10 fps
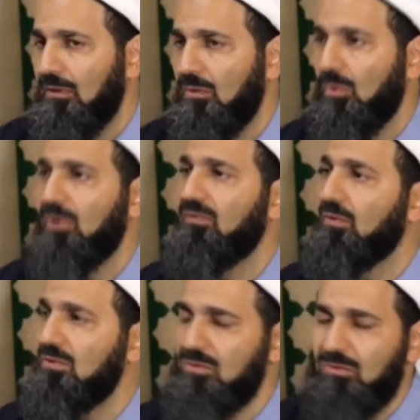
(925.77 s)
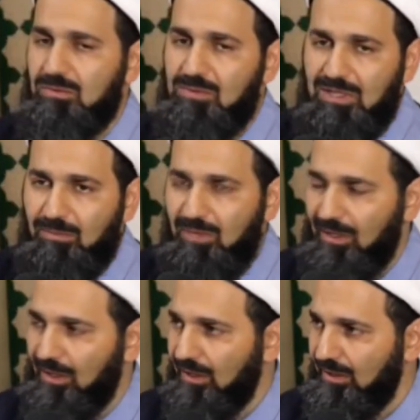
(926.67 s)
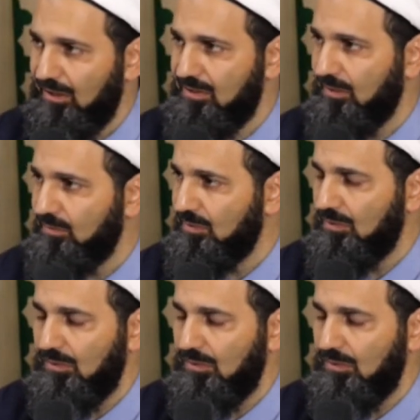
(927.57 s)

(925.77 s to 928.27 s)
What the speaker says: No one forced you to take bay'ah and accept.